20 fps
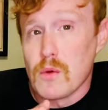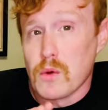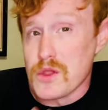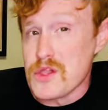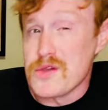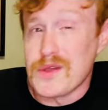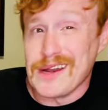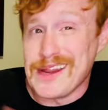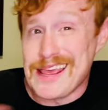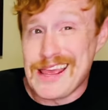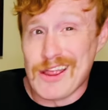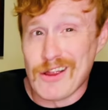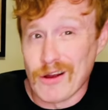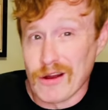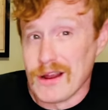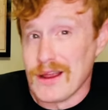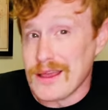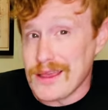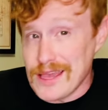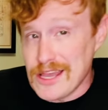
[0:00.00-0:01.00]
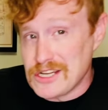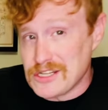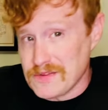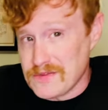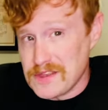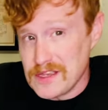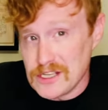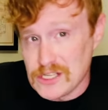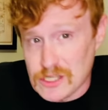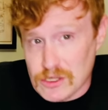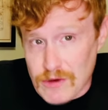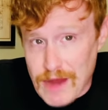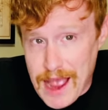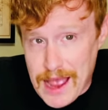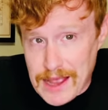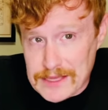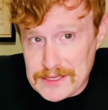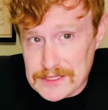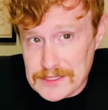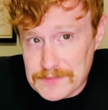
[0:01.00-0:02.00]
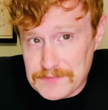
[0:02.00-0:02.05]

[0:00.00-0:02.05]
where you can hear each of these tracks.